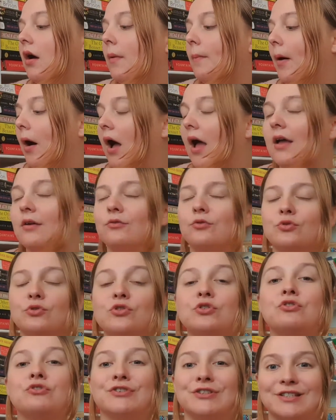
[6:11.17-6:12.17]

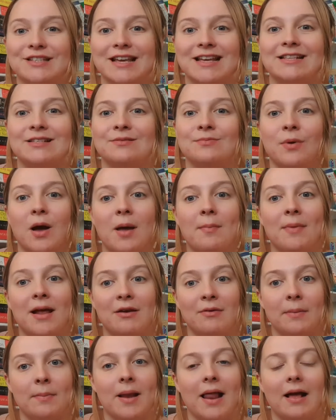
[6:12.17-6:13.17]
by
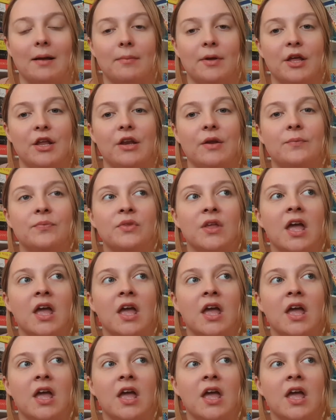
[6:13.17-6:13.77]
Malorie Blackman.